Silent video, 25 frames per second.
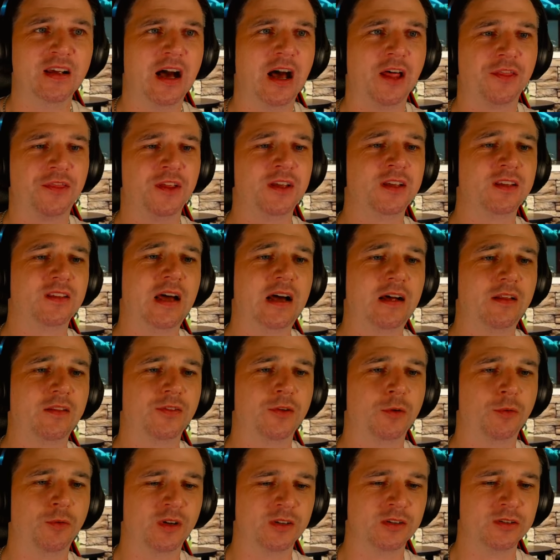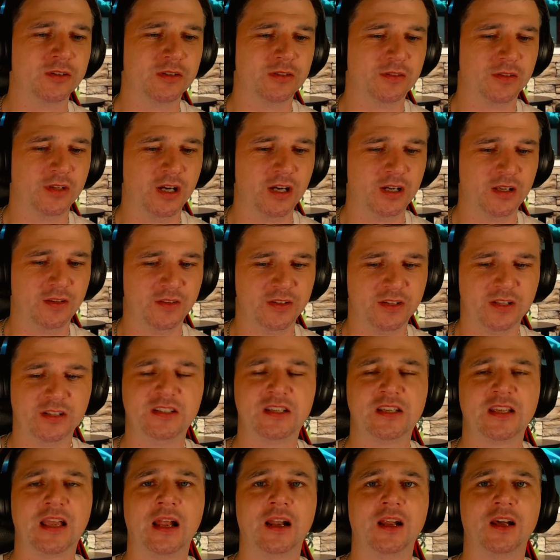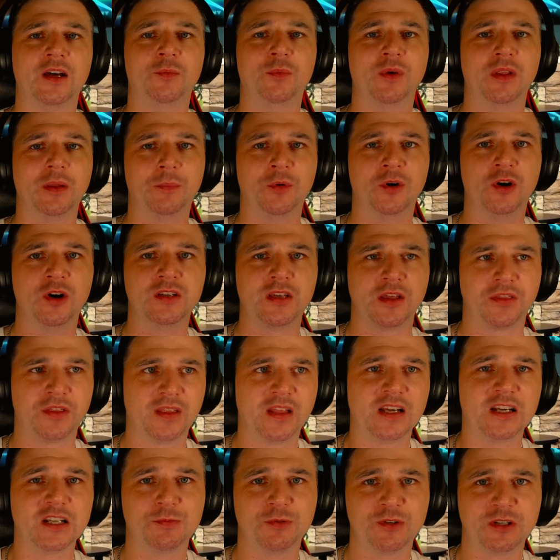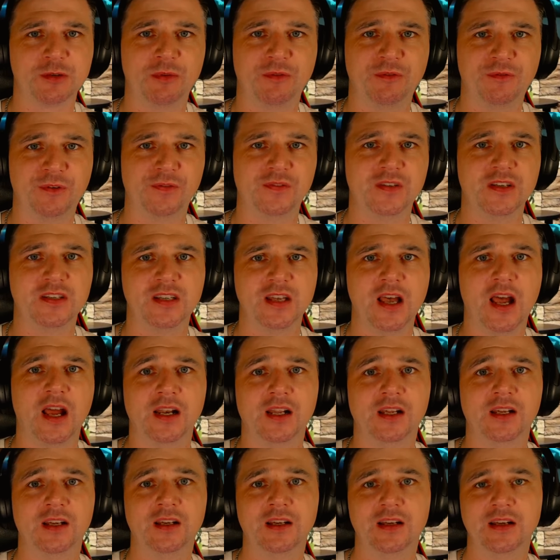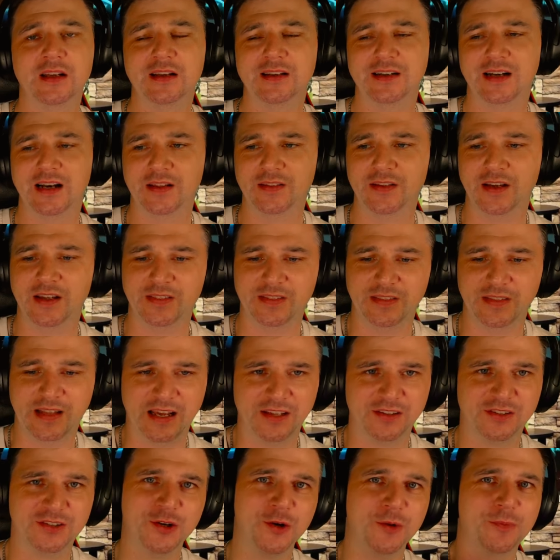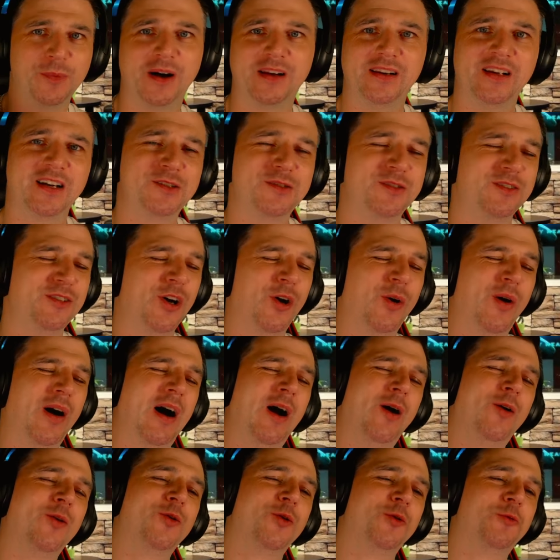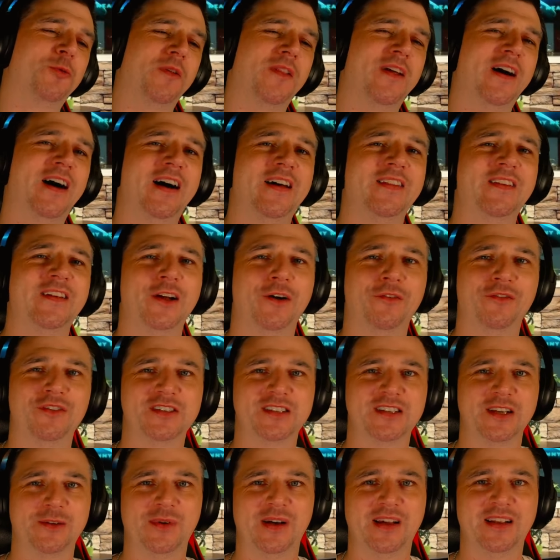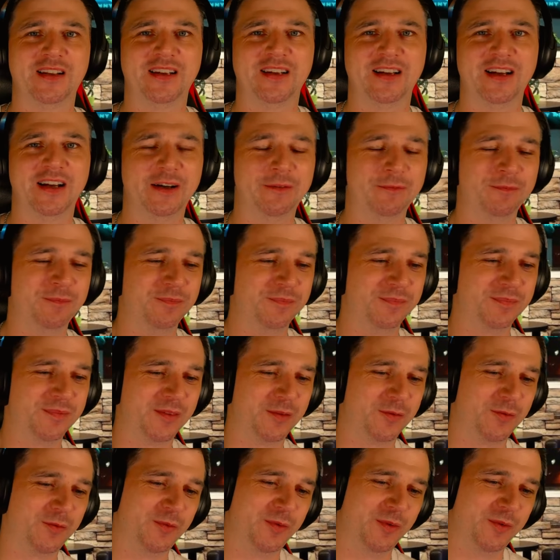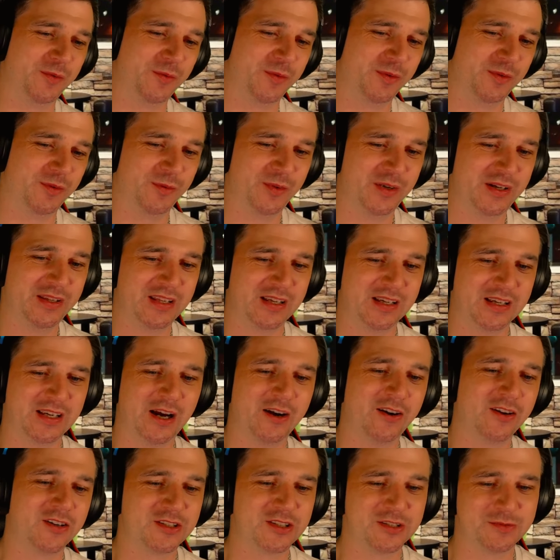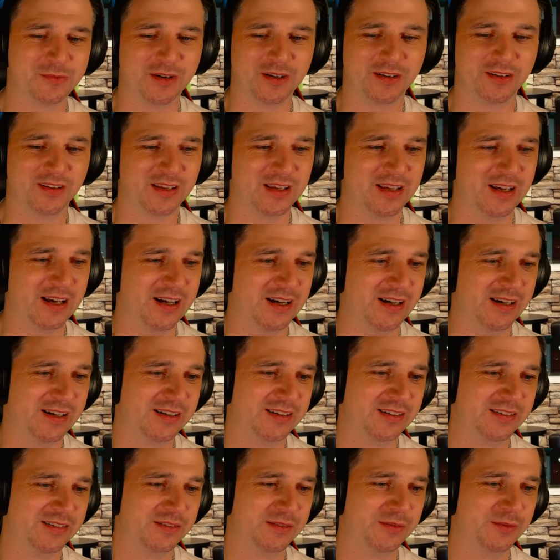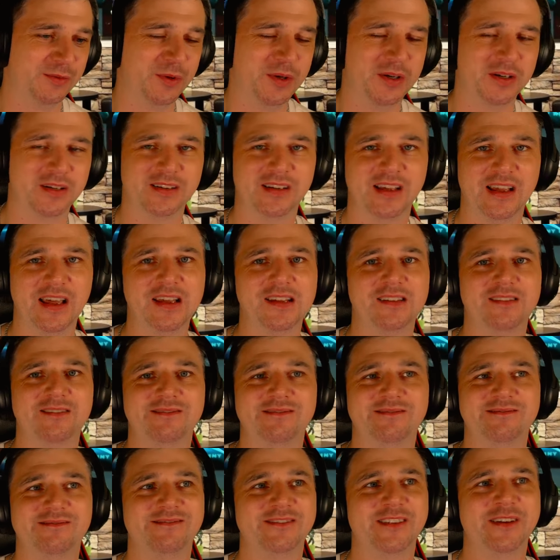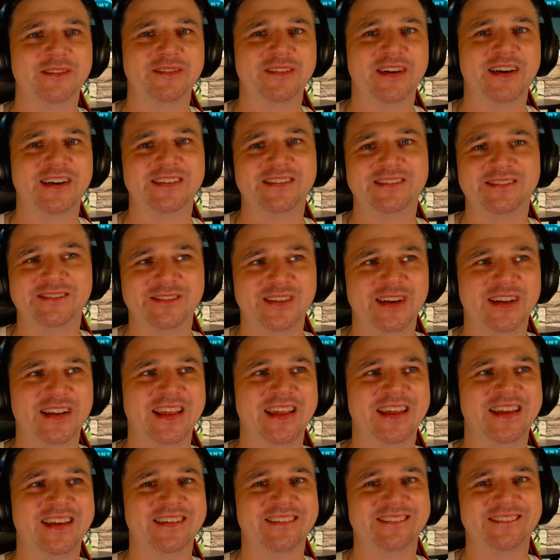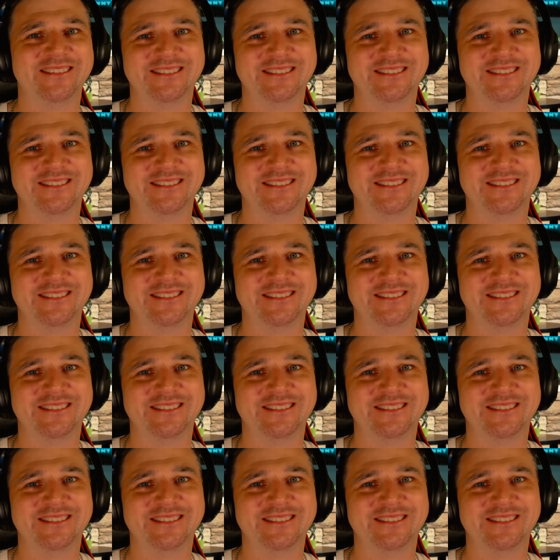I think that the one, the skeleton with the bones, I think that's supposed to be 50 Cent, and then had two-part decks. Yo, how good were that? And then obviously we had the characters, man, on the car. We had it, didn't we? We had it.